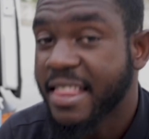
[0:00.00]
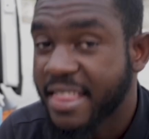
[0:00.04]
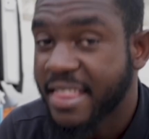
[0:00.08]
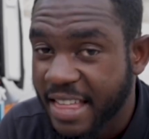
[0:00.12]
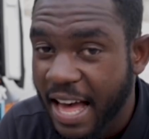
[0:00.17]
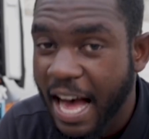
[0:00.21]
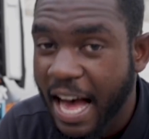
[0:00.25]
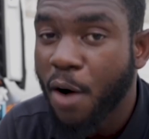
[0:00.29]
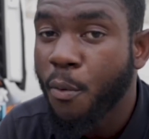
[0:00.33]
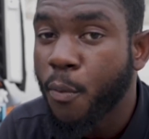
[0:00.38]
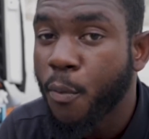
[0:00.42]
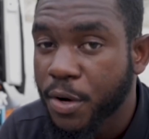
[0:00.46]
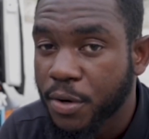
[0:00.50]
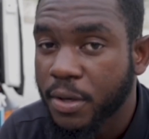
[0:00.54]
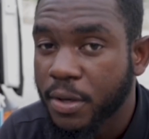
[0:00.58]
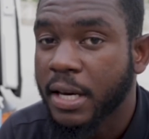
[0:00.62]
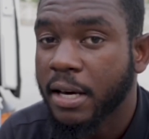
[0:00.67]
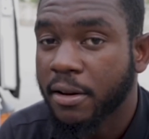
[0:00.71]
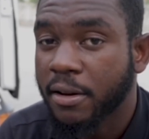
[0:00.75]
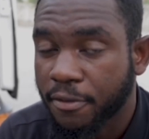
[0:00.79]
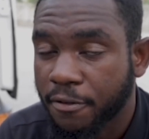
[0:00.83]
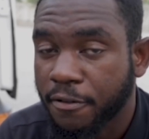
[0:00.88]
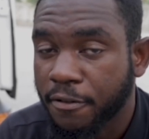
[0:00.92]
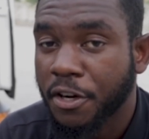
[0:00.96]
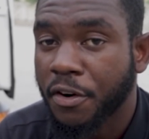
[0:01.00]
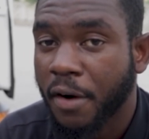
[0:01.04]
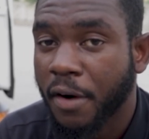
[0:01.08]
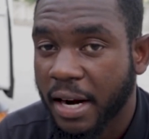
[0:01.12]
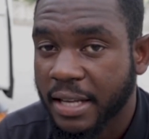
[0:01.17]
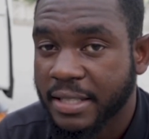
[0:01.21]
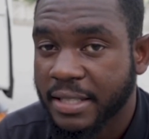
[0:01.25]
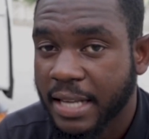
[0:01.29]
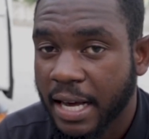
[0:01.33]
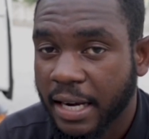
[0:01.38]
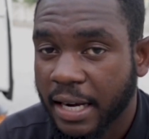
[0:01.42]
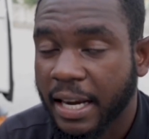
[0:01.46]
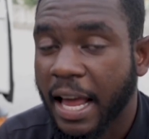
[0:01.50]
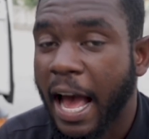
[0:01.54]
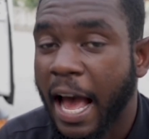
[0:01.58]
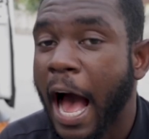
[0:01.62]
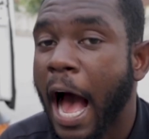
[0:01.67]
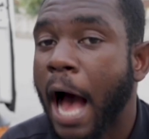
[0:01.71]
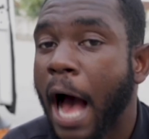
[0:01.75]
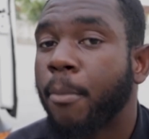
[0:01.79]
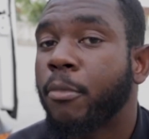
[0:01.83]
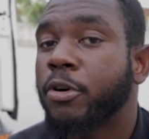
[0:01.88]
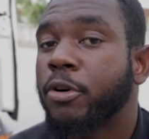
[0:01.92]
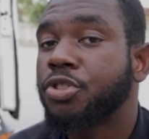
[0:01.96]
That way you can figure out exactly
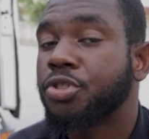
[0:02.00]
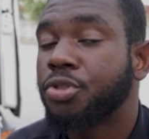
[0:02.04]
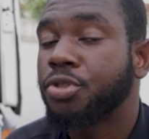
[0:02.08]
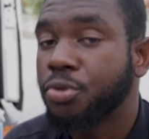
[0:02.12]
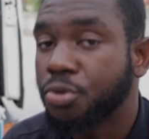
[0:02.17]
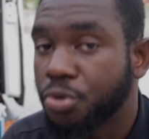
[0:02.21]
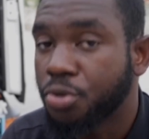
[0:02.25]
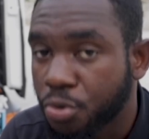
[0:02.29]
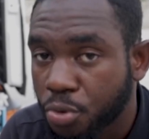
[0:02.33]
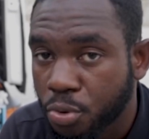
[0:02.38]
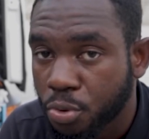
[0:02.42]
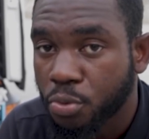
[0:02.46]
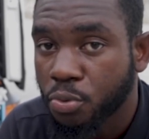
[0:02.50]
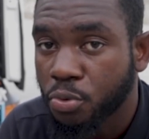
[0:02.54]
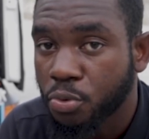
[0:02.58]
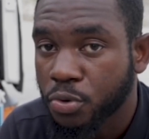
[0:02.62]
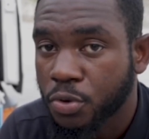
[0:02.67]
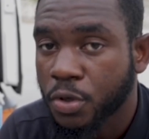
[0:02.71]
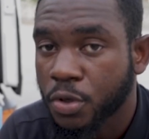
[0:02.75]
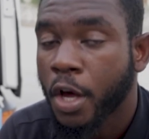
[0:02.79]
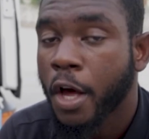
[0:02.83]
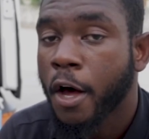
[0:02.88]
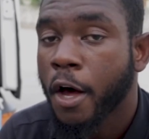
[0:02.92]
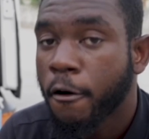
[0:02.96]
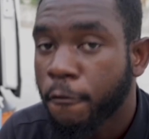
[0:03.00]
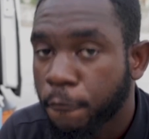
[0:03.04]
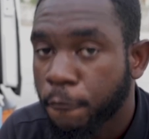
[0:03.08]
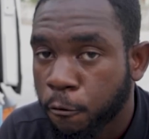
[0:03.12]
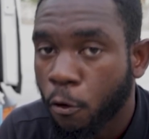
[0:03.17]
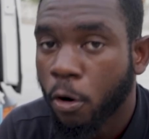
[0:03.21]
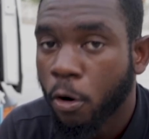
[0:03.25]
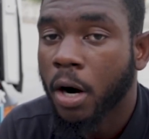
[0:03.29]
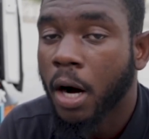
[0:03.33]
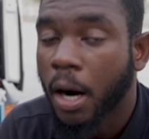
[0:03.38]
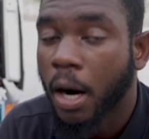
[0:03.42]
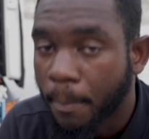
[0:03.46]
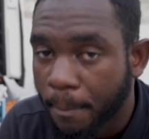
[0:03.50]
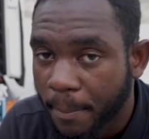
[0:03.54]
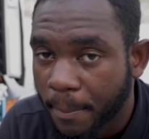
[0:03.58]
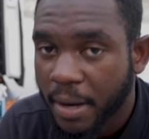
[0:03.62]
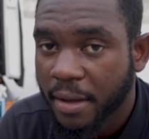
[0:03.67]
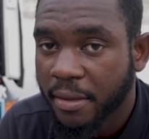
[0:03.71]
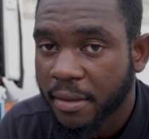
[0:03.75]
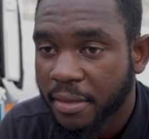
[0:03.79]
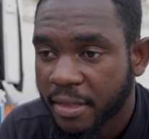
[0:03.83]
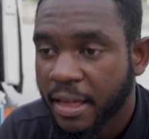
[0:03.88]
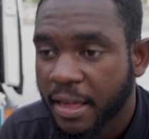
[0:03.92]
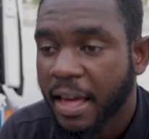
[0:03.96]
how much you use for a
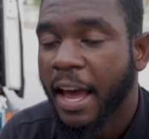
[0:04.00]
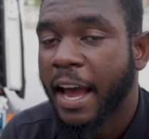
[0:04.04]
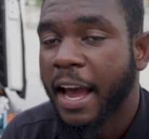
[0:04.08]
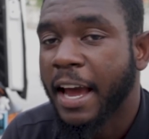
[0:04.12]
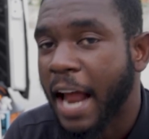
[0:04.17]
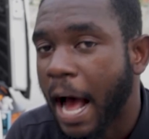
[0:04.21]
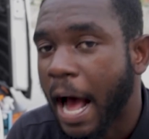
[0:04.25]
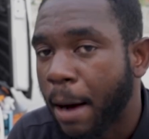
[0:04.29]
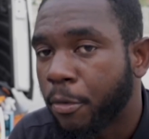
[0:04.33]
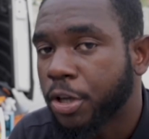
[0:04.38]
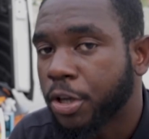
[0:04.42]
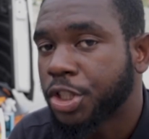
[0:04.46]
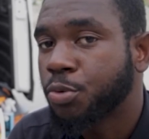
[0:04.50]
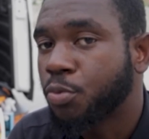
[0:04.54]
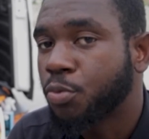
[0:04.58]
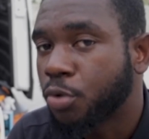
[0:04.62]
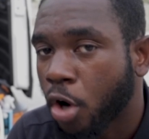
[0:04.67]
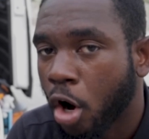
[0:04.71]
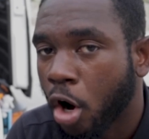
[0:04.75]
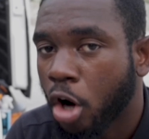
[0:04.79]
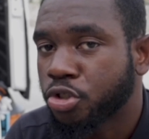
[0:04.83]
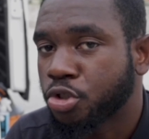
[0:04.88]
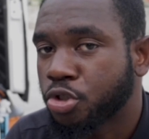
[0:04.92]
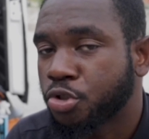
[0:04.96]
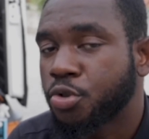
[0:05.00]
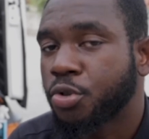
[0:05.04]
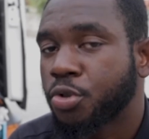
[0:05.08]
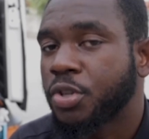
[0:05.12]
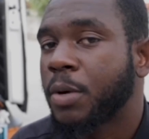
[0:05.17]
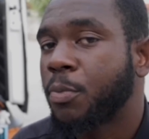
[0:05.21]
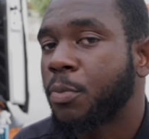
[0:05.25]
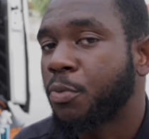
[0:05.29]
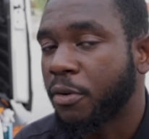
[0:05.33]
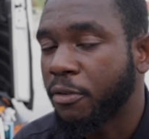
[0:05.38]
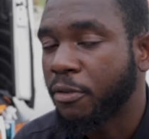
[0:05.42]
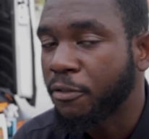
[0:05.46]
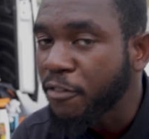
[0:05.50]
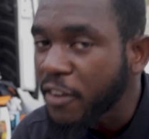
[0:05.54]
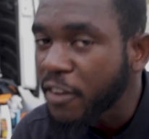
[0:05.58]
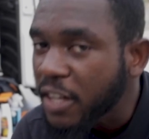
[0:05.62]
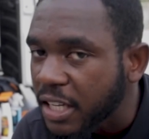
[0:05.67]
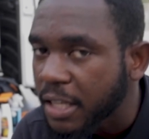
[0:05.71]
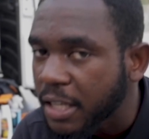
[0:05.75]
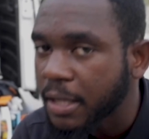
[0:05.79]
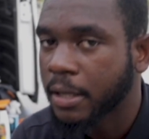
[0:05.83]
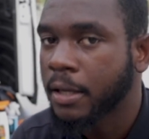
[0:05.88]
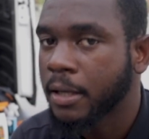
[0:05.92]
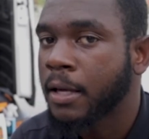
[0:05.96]
month and how much it would cost you to keep
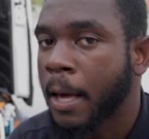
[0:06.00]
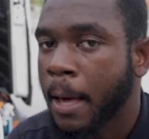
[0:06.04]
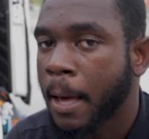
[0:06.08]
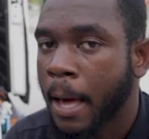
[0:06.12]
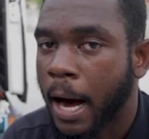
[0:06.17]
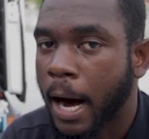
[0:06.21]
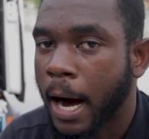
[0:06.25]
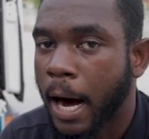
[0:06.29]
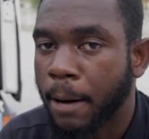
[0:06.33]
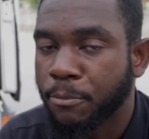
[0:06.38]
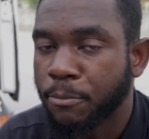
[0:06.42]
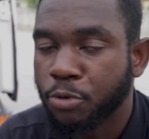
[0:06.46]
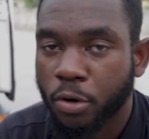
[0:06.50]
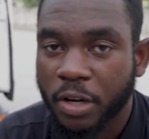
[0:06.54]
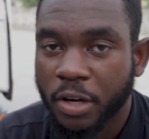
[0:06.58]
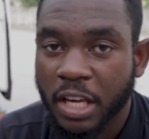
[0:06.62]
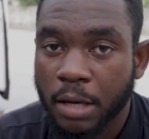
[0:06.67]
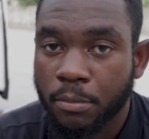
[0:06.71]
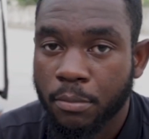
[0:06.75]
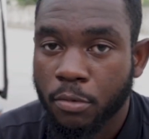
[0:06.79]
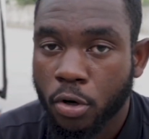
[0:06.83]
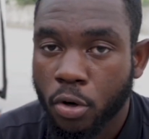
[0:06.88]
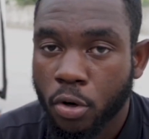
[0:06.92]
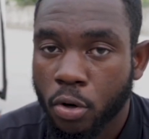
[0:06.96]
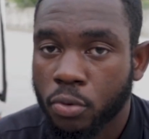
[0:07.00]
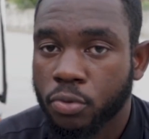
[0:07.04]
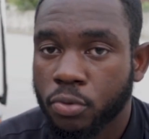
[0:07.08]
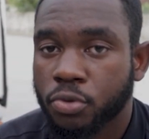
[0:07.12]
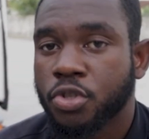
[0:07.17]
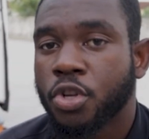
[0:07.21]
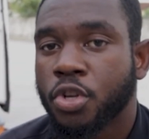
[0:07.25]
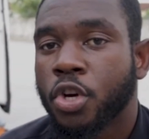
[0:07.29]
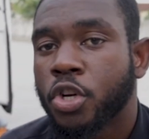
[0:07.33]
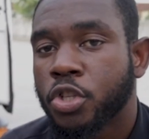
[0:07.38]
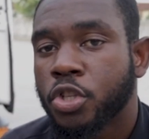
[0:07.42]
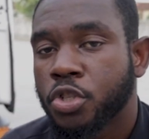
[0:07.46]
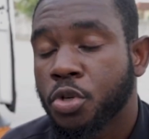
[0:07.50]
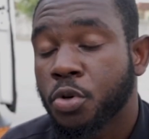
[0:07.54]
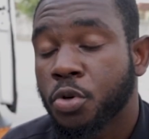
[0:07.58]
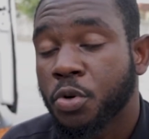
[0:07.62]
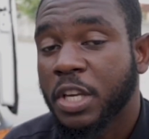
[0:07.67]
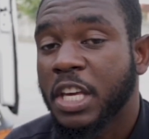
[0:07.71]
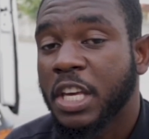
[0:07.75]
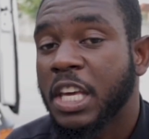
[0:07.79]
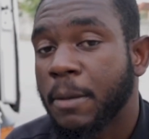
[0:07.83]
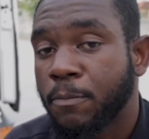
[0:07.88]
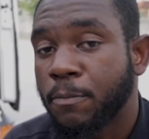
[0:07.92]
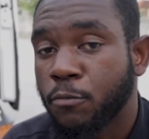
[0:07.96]
refilling your chemicals to
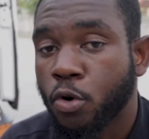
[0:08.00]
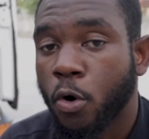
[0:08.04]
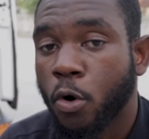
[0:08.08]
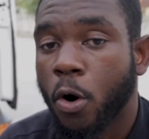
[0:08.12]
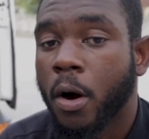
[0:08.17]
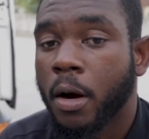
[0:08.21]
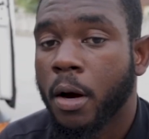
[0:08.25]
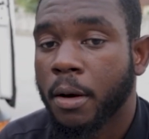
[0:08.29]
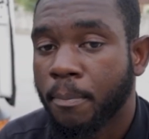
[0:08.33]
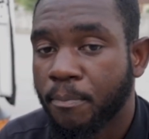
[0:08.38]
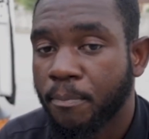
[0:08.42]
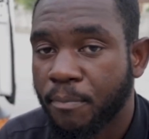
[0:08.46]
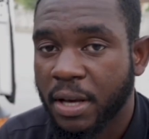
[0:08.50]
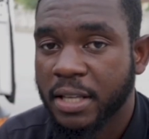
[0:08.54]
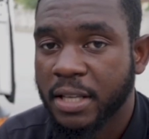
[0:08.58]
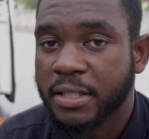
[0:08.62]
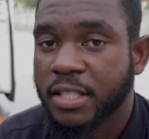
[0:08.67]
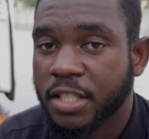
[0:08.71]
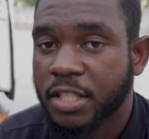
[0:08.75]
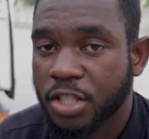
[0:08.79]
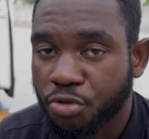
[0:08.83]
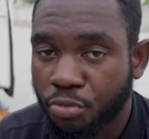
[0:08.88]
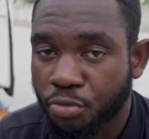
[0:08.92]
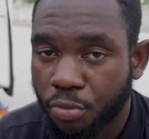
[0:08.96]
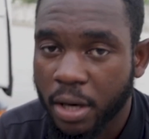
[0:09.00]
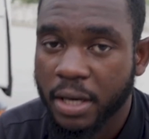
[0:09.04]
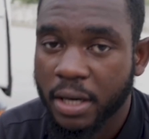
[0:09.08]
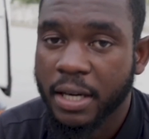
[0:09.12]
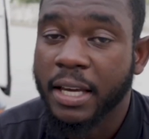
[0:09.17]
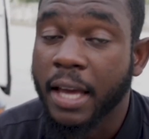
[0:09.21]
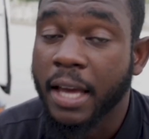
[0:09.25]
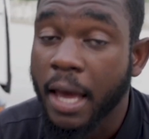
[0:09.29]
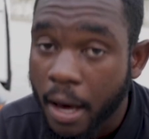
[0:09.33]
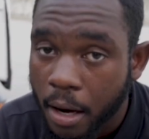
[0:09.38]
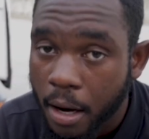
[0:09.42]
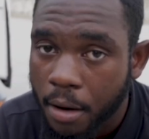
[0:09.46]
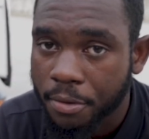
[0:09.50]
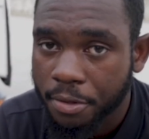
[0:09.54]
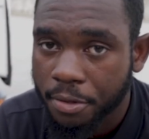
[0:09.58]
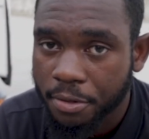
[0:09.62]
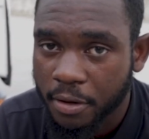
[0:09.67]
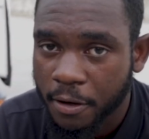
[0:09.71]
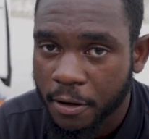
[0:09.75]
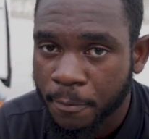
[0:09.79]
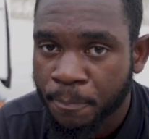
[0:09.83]
keep your business running healthy.